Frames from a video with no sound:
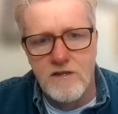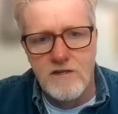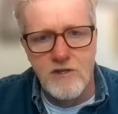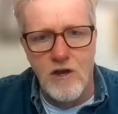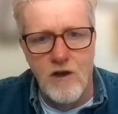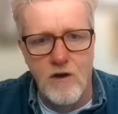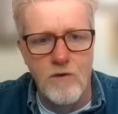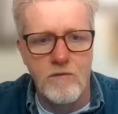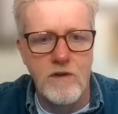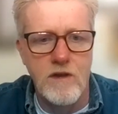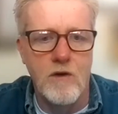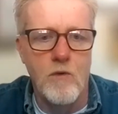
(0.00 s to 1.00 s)

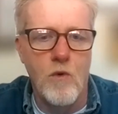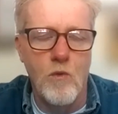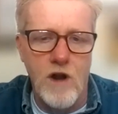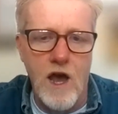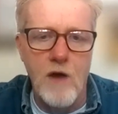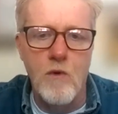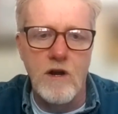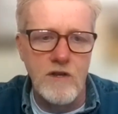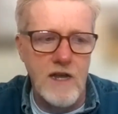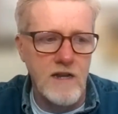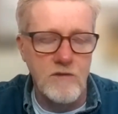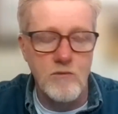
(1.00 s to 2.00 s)
So, you know, what I want to
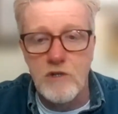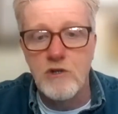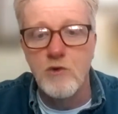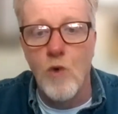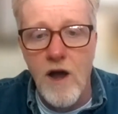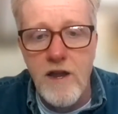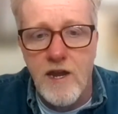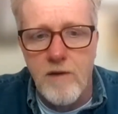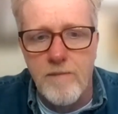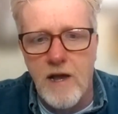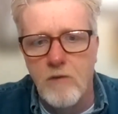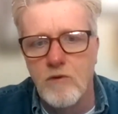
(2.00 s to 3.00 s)
look at is what do I care
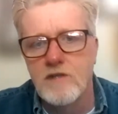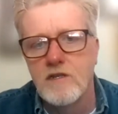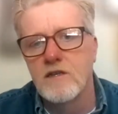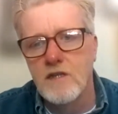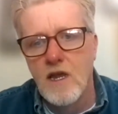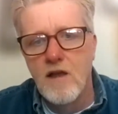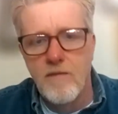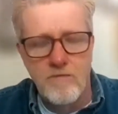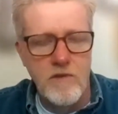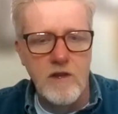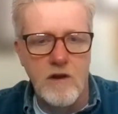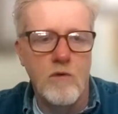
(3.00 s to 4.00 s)
about, which is,
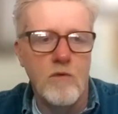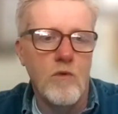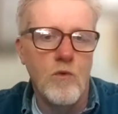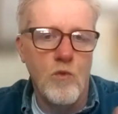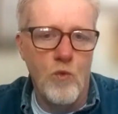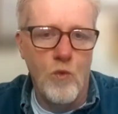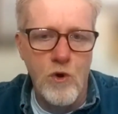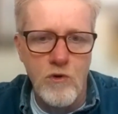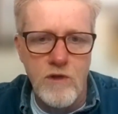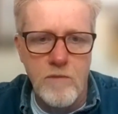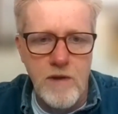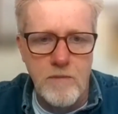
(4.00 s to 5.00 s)
you know, who
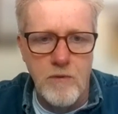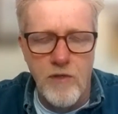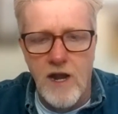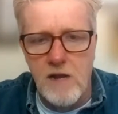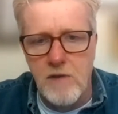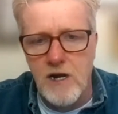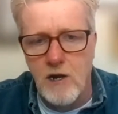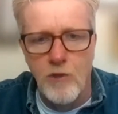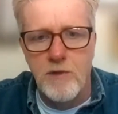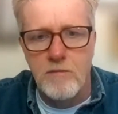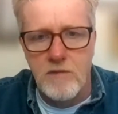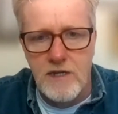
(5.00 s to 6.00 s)
are the people that I might
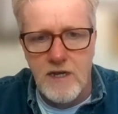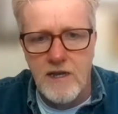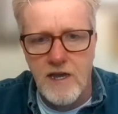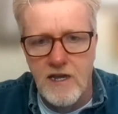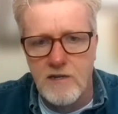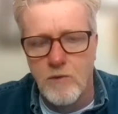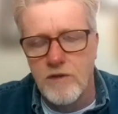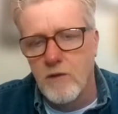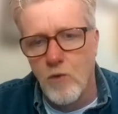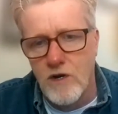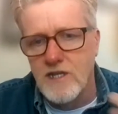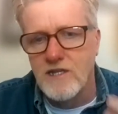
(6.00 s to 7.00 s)
ultimately engage with,
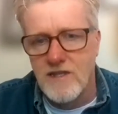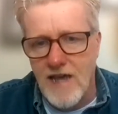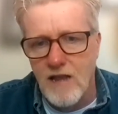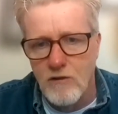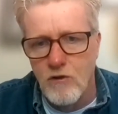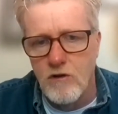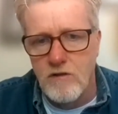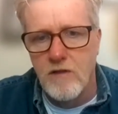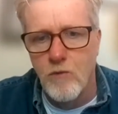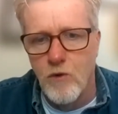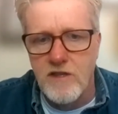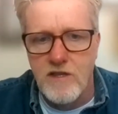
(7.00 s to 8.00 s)
and what does that look
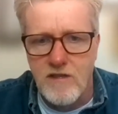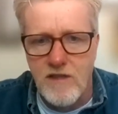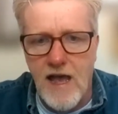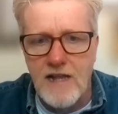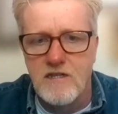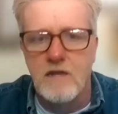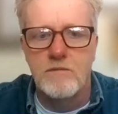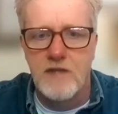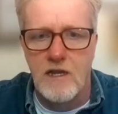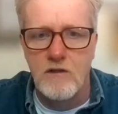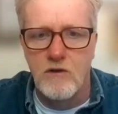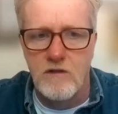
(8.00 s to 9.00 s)
like? What does that
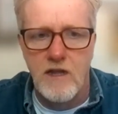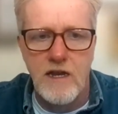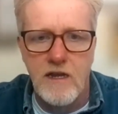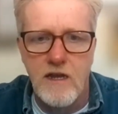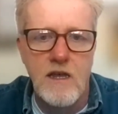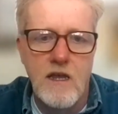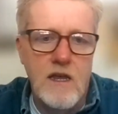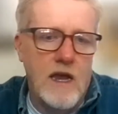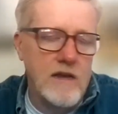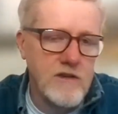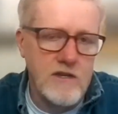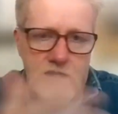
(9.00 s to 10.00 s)
subset look like?
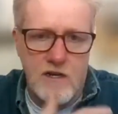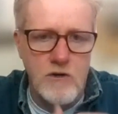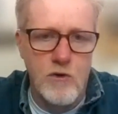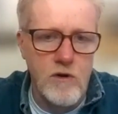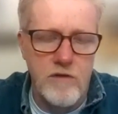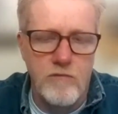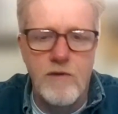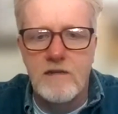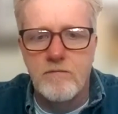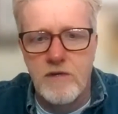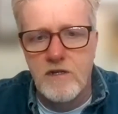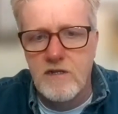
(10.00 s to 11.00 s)
And just ignore the
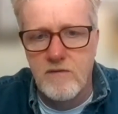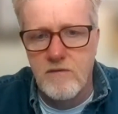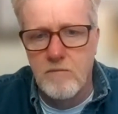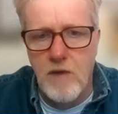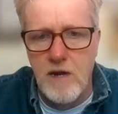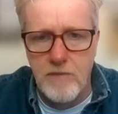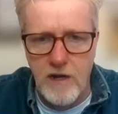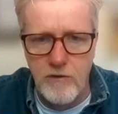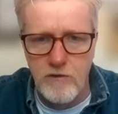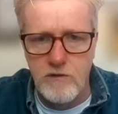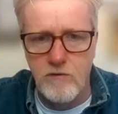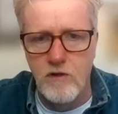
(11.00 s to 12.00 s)
rest because, in my mind,
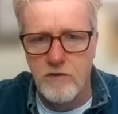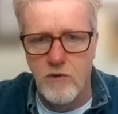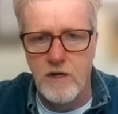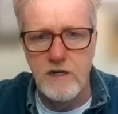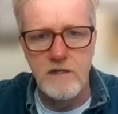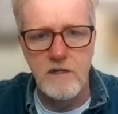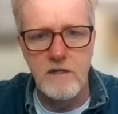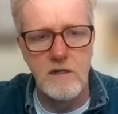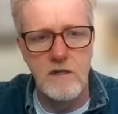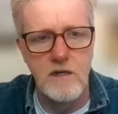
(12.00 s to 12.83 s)
those are all noise.